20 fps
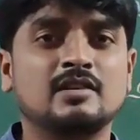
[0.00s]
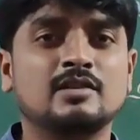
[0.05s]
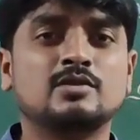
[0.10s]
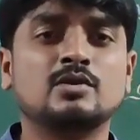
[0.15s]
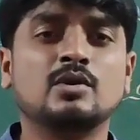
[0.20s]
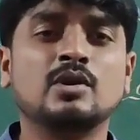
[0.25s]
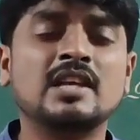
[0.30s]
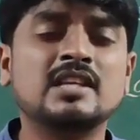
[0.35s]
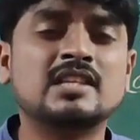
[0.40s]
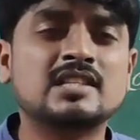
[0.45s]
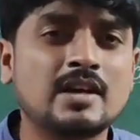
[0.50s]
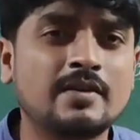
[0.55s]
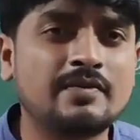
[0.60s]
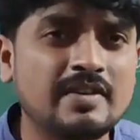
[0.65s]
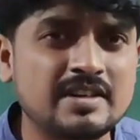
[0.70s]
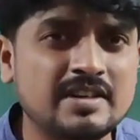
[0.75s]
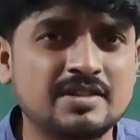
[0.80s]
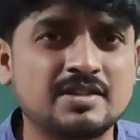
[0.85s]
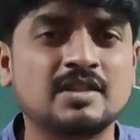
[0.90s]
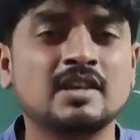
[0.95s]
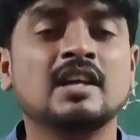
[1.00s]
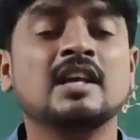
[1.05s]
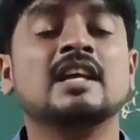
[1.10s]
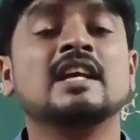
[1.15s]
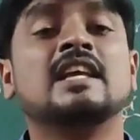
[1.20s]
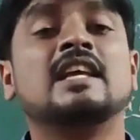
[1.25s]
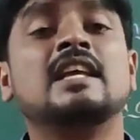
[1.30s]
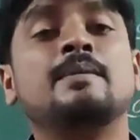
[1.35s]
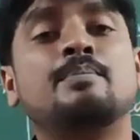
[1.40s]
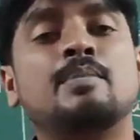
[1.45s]
So he suffers.
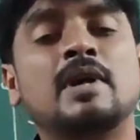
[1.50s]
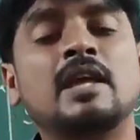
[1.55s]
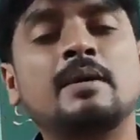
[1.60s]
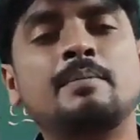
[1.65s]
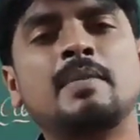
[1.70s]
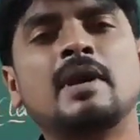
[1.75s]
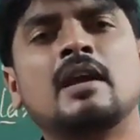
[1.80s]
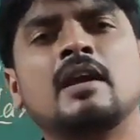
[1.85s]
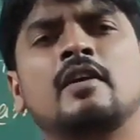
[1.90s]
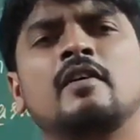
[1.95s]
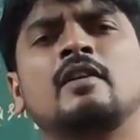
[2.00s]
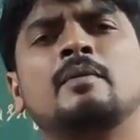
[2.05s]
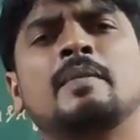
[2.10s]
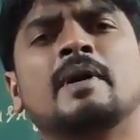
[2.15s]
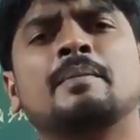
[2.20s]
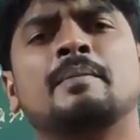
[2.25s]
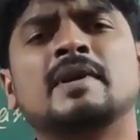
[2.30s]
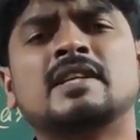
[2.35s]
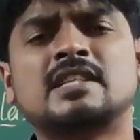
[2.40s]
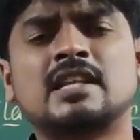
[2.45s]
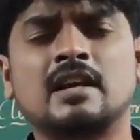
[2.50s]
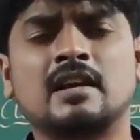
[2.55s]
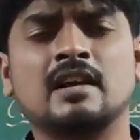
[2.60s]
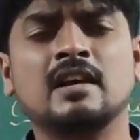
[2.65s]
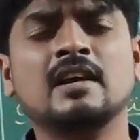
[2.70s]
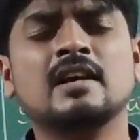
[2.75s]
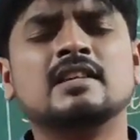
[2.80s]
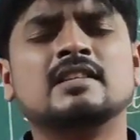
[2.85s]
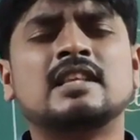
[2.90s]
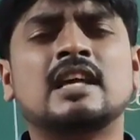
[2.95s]
He will make mistake.
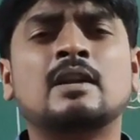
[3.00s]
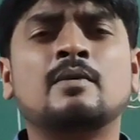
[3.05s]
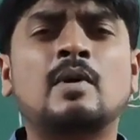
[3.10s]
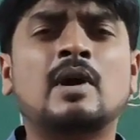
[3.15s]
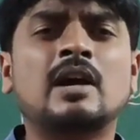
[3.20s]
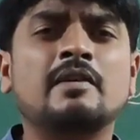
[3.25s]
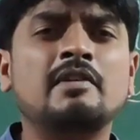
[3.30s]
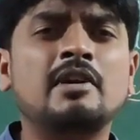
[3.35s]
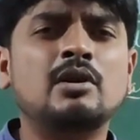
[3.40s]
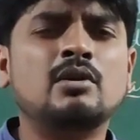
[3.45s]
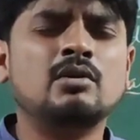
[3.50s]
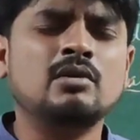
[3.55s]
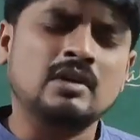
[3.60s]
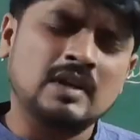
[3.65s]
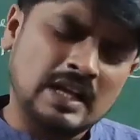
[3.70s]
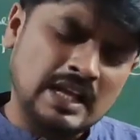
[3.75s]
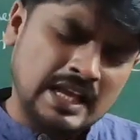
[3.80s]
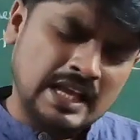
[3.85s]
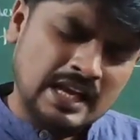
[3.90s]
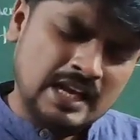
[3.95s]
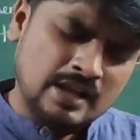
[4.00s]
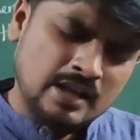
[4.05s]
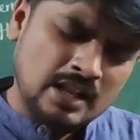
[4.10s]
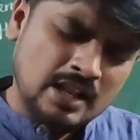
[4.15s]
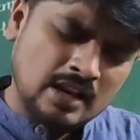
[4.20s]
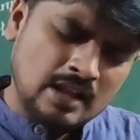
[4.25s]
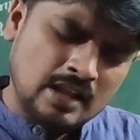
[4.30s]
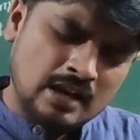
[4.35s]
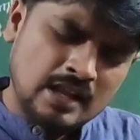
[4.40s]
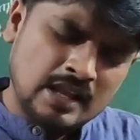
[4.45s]
Then what he will do? In
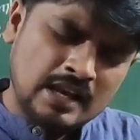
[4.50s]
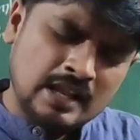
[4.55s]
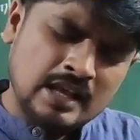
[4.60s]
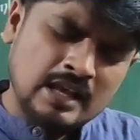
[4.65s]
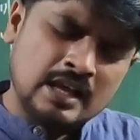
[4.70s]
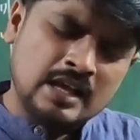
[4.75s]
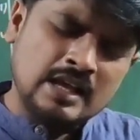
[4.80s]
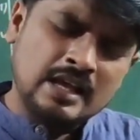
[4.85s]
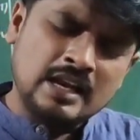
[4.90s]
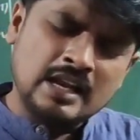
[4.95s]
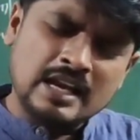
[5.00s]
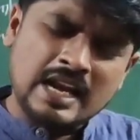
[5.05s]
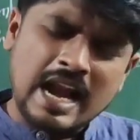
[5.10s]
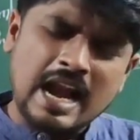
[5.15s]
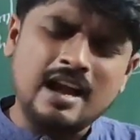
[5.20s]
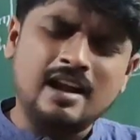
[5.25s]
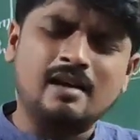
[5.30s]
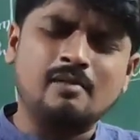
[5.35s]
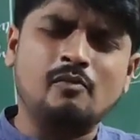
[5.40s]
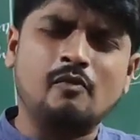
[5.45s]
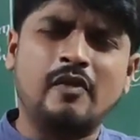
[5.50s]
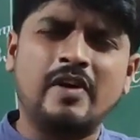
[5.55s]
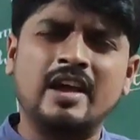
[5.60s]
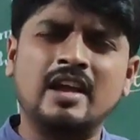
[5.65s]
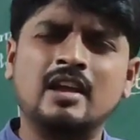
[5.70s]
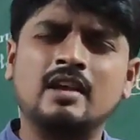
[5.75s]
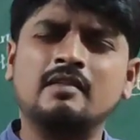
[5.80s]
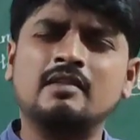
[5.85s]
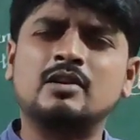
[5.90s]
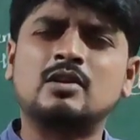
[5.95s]
a random way,
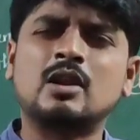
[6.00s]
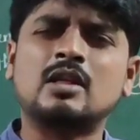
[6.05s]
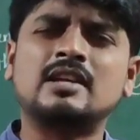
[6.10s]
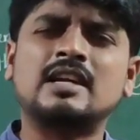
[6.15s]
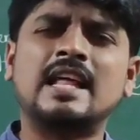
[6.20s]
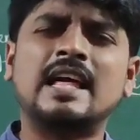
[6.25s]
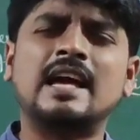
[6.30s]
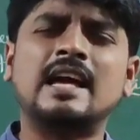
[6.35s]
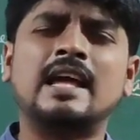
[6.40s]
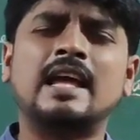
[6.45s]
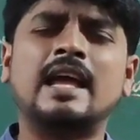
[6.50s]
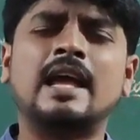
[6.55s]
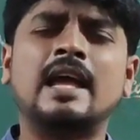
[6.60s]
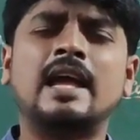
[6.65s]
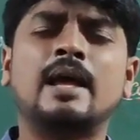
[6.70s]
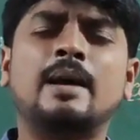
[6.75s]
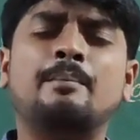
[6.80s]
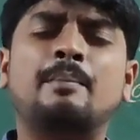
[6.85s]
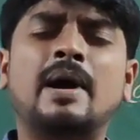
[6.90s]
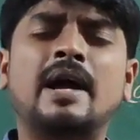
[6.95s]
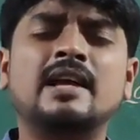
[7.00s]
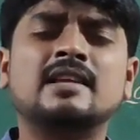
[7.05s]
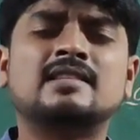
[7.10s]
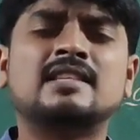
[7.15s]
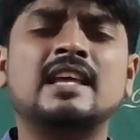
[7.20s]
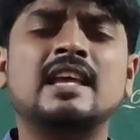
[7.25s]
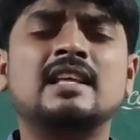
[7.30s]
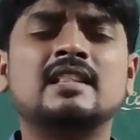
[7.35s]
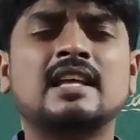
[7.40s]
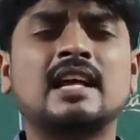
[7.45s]
he will draw the diagram by
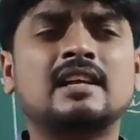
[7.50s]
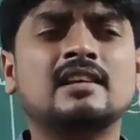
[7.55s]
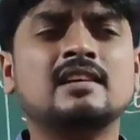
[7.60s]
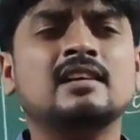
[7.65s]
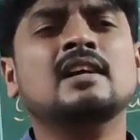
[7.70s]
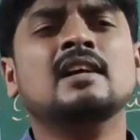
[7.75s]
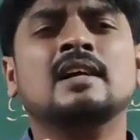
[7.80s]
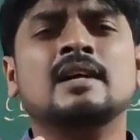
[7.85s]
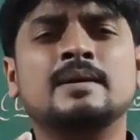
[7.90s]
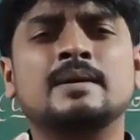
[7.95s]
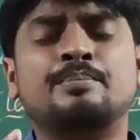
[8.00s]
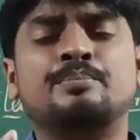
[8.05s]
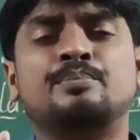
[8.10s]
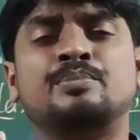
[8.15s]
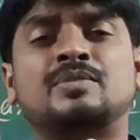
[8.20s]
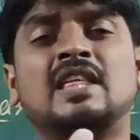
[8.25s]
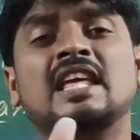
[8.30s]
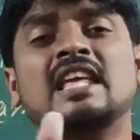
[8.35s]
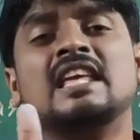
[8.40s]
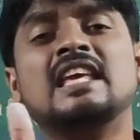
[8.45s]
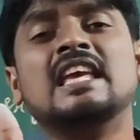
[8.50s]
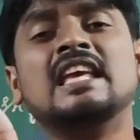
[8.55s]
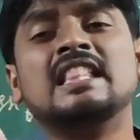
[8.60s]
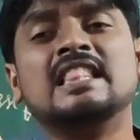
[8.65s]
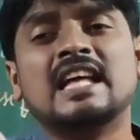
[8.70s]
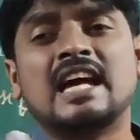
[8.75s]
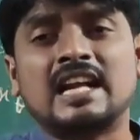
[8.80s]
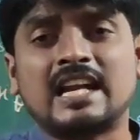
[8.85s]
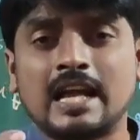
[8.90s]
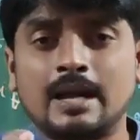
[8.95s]
saying that,
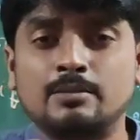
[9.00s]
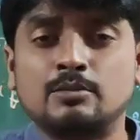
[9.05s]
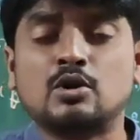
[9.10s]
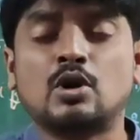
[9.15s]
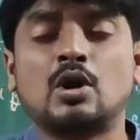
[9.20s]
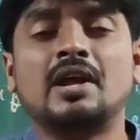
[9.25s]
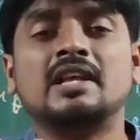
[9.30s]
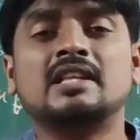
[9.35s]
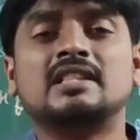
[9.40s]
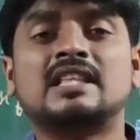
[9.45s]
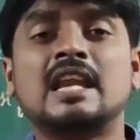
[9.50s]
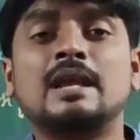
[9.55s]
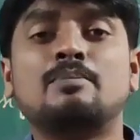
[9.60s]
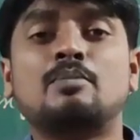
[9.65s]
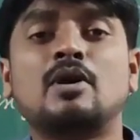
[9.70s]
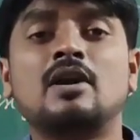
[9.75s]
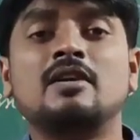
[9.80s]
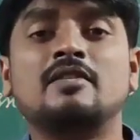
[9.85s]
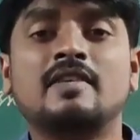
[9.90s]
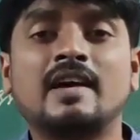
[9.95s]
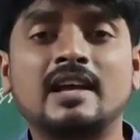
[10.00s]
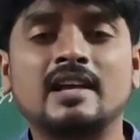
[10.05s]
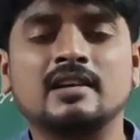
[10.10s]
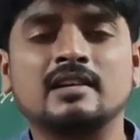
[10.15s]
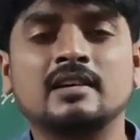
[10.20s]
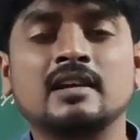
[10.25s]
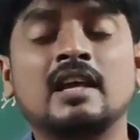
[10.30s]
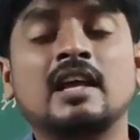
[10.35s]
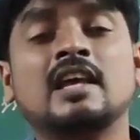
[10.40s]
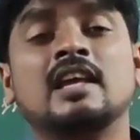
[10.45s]
thinking that I am drawing
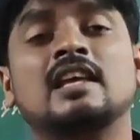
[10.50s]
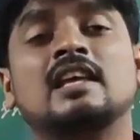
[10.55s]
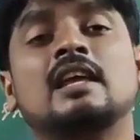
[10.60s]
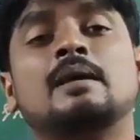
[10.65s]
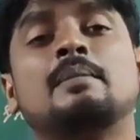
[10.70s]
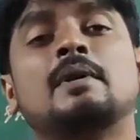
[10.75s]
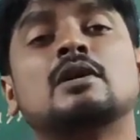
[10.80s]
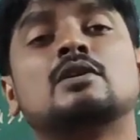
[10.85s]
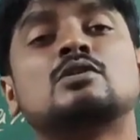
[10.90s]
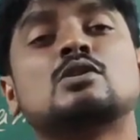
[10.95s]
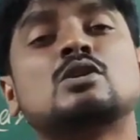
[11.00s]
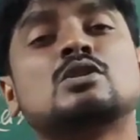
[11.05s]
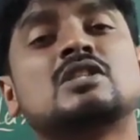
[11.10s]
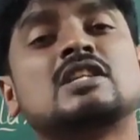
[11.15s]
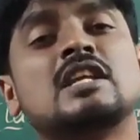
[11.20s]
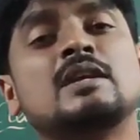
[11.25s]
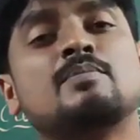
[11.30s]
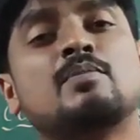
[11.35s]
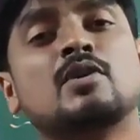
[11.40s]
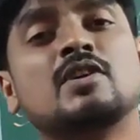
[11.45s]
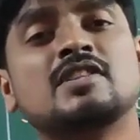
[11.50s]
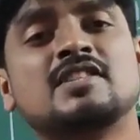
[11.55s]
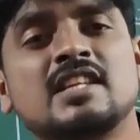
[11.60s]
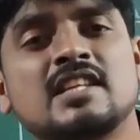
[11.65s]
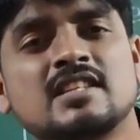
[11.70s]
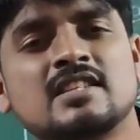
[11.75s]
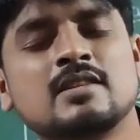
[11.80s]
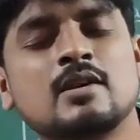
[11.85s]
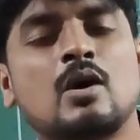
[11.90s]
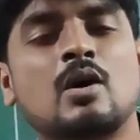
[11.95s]
3.5. He may draw
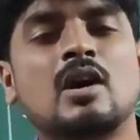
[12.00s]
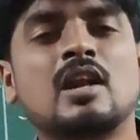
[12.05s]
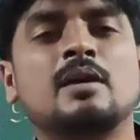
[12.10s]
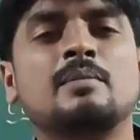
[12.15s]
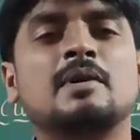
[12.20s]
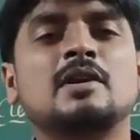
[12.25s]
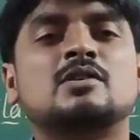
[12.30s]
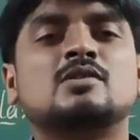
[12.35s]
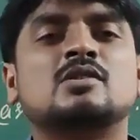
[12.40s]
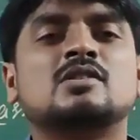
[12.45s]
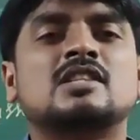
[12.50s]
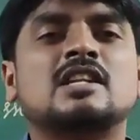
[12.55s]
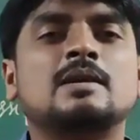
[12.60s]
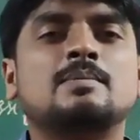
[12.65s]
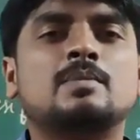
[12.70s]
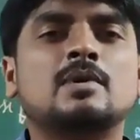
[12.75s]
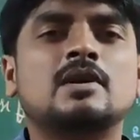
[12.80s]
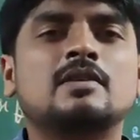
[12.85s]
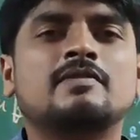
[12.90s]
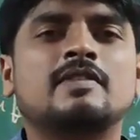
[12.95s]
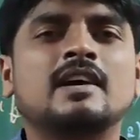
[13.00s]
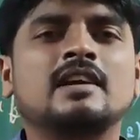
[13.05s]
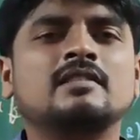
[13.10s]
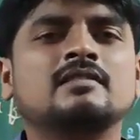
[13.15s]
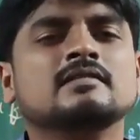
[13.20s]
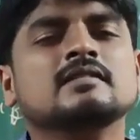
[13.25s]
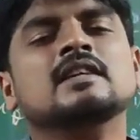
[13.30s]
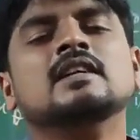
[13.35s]
3.6 or he may draw 3.5.